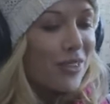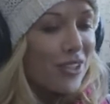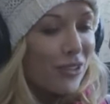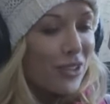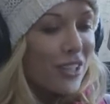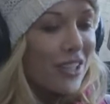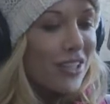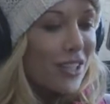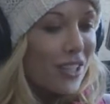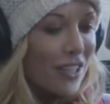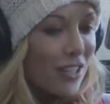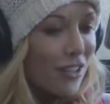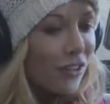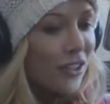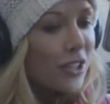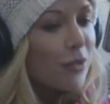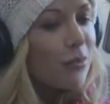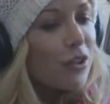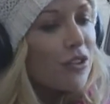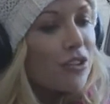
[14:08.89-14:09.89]
So he's the
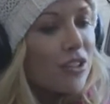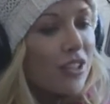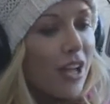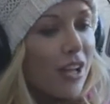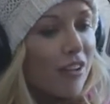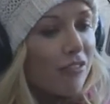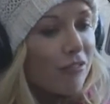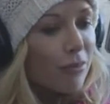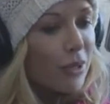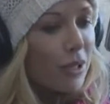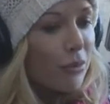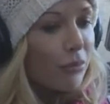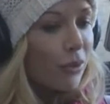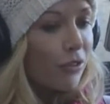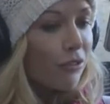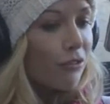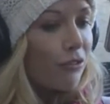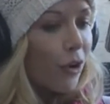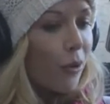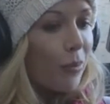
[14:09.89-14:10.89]
only person I've been
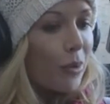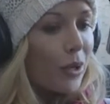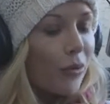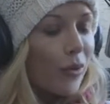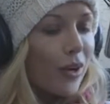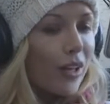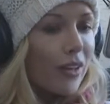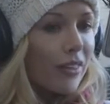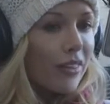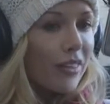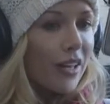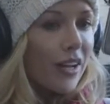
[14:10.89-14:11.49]
performing with.